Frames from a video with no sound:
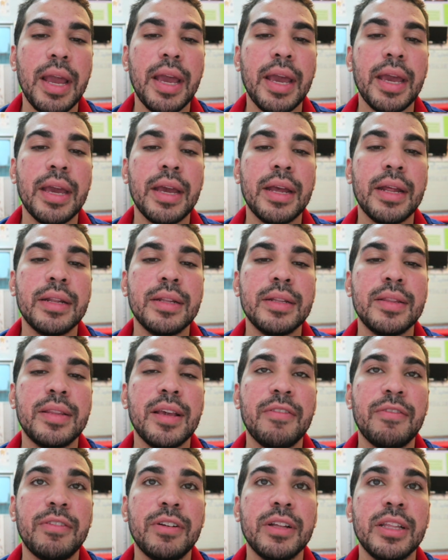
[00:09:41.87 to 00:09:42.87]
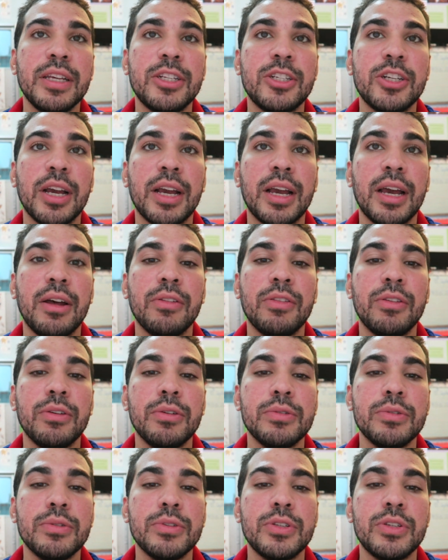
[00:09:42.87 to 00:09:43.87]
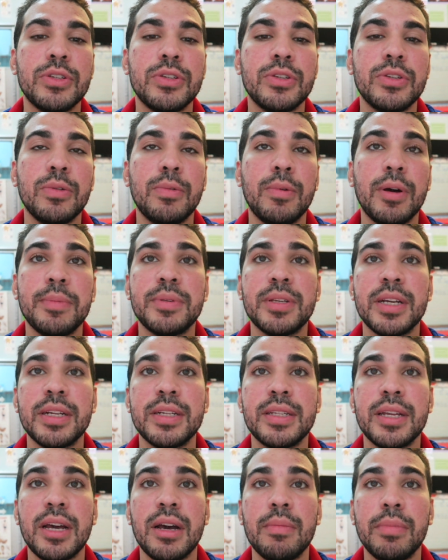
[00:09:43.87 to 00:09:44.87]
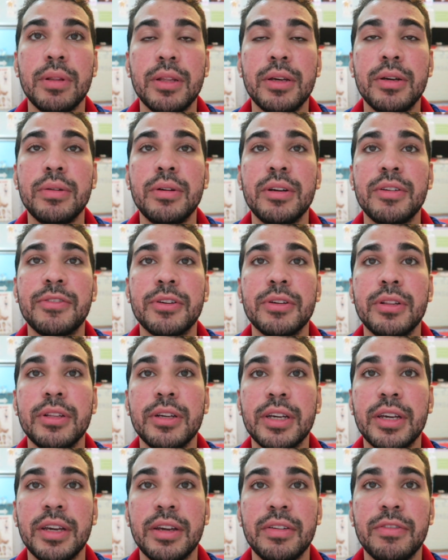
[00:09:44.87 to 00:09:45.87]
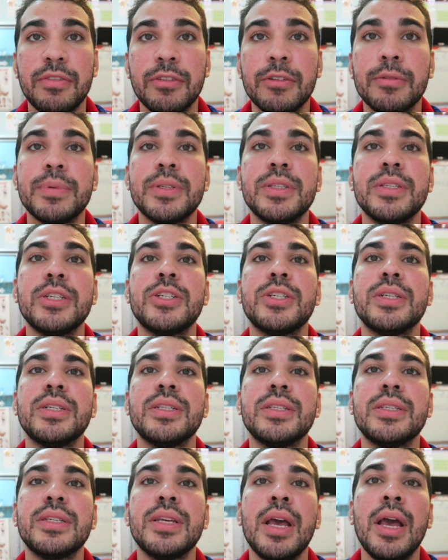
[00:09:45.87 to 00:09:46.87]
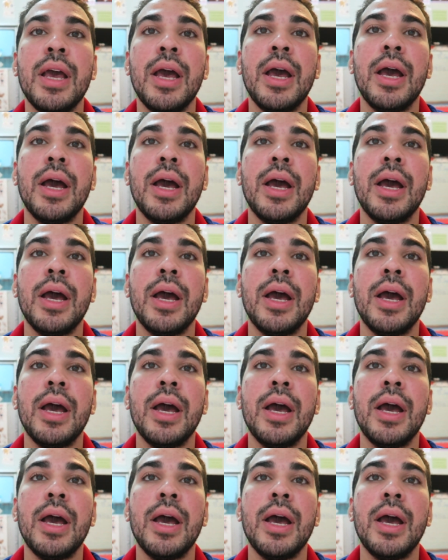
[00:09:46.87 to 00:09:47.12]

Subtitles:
and definitely check out those websites down below if you're looking for positions.